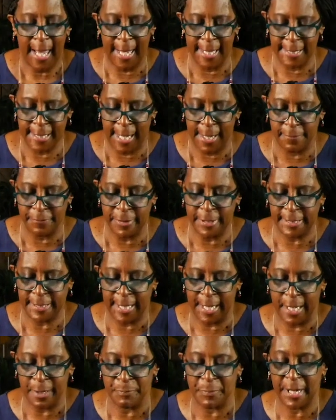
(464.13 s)
and
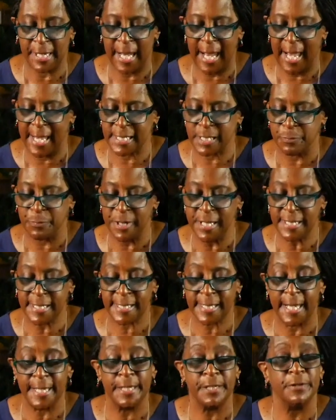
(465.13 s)
everything, but as we
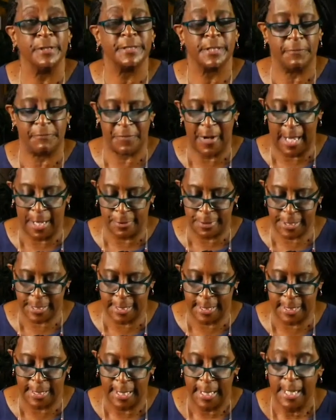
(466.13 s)
say here at the
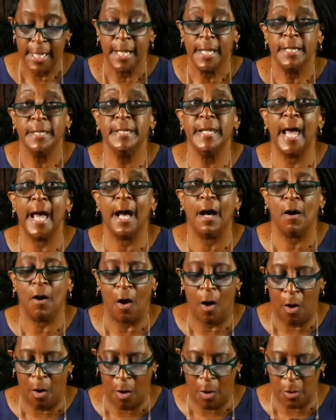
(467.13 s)
fountain, now
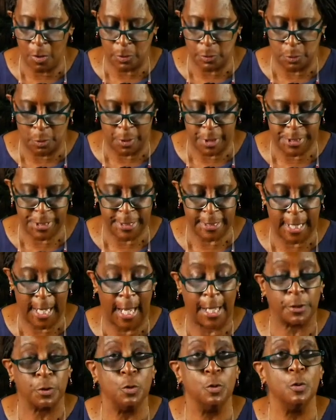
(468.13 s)
all glory to
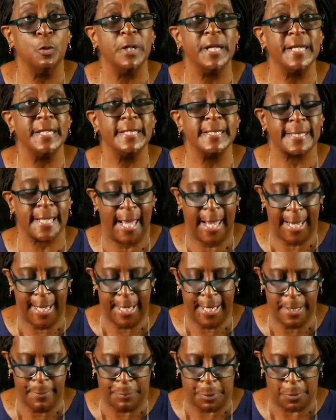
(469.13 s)
God who is
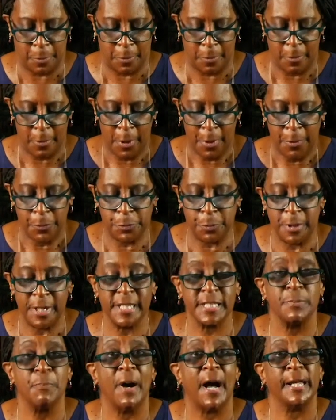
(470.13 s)
able through
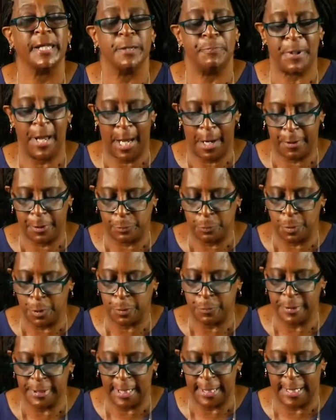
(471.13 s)
his mighty power at
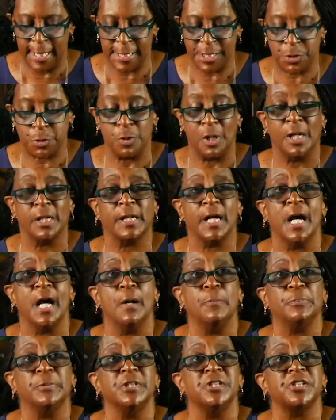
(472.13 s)
work within us to
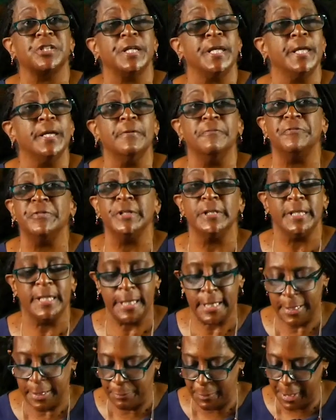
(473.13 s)
accomplish
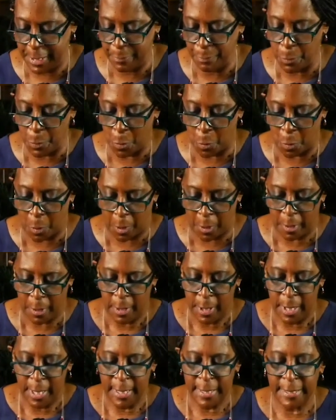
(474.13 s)
infinitely more
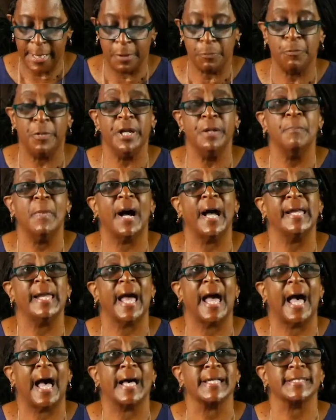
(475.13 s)
than we might
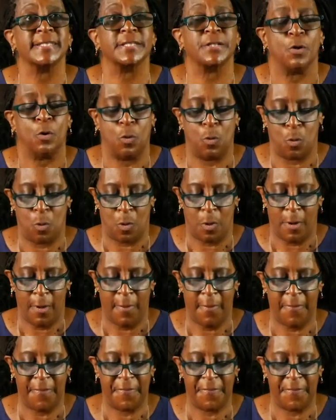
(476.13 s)
ask or